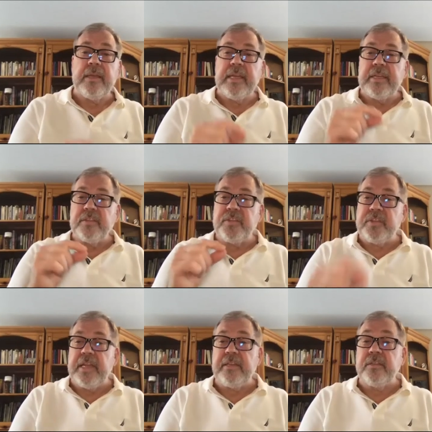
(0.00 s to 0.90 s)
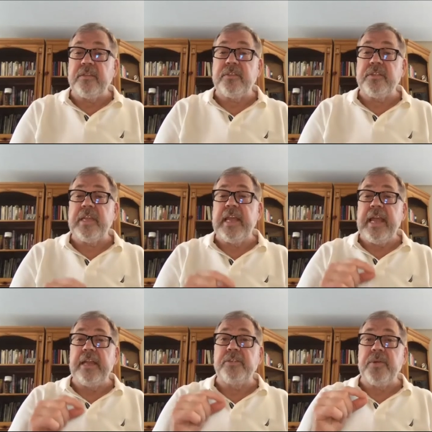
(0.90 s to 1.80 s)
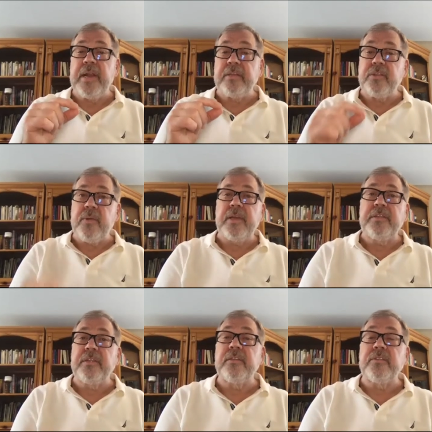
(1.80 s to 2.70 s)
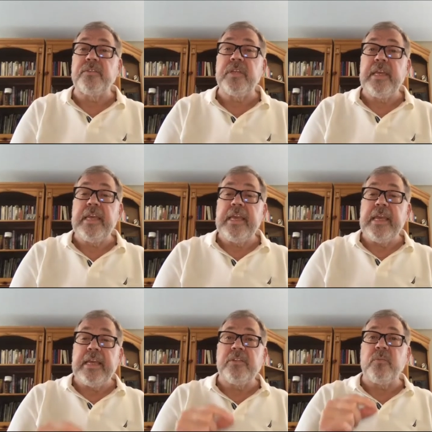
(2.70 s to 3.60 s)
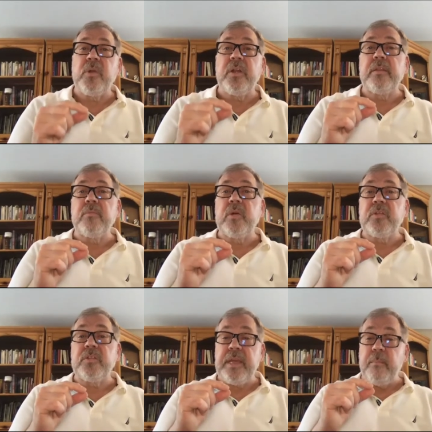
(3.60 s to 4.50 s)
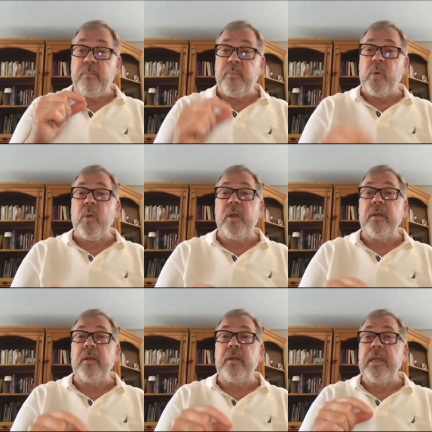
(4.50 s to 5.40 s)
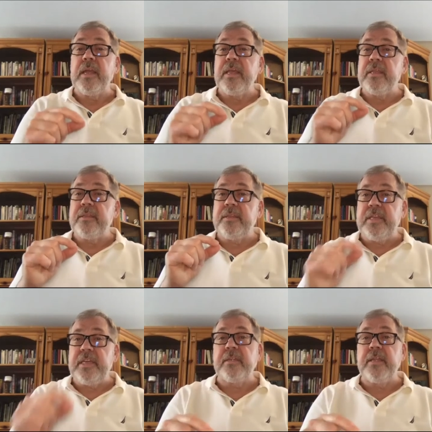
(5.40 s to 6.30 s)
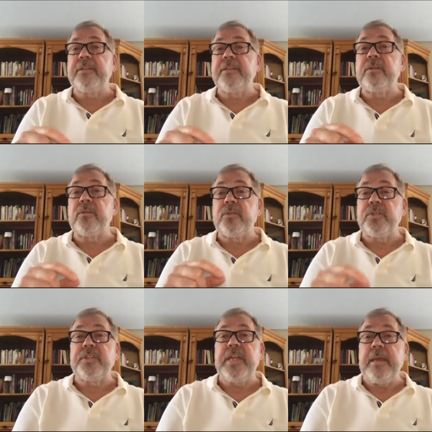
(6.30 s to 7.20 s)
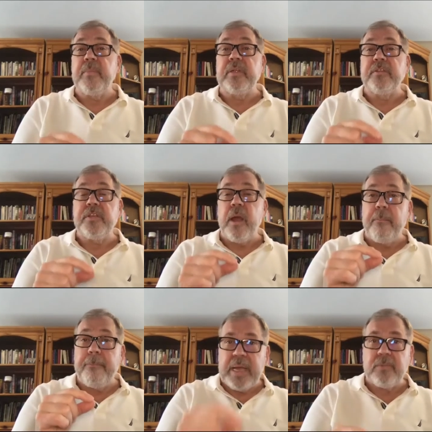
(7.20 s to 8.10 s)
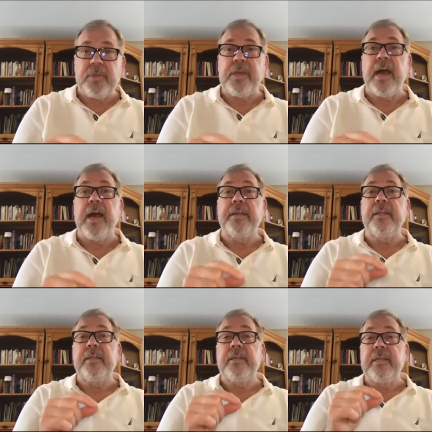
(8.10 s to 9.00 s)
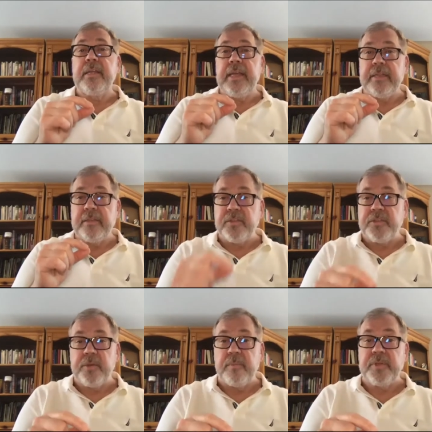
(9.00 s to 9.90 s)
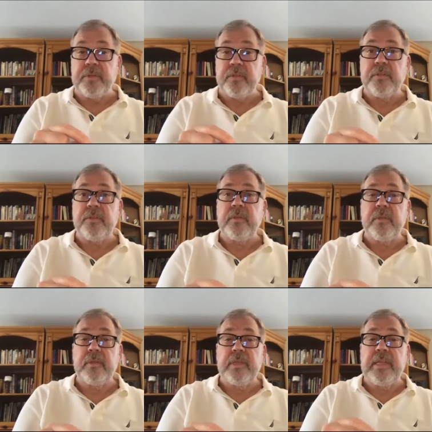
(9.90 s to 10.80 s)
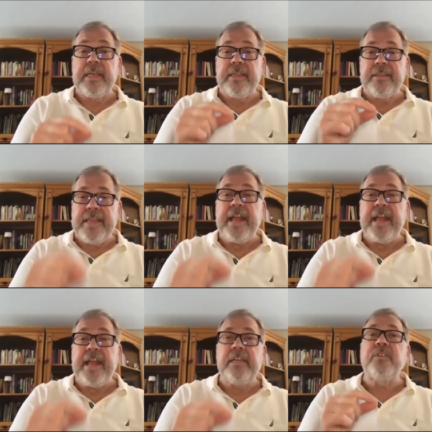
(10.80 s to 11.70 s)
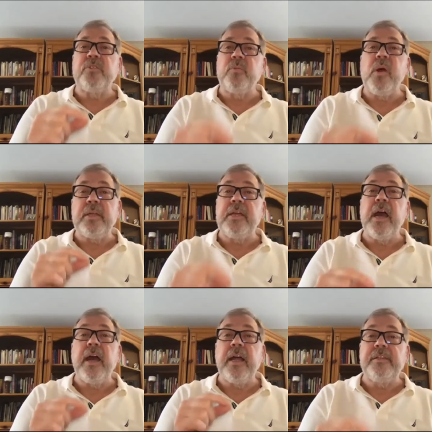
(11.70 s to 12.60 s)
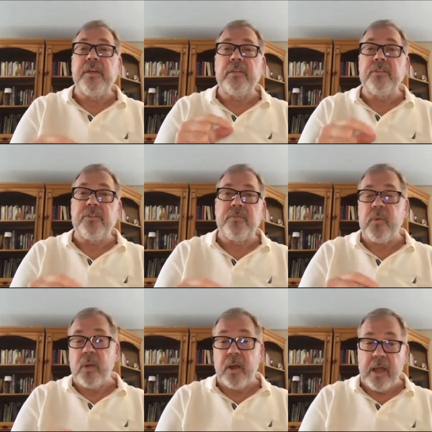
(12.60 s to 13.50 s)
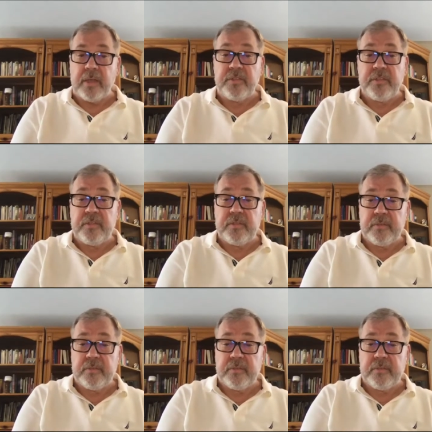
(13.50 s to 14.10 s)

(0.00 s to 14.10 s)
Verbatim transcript: sins, and transgressions is one of the most important theological statements about God in the scriptures. That is what God does for us.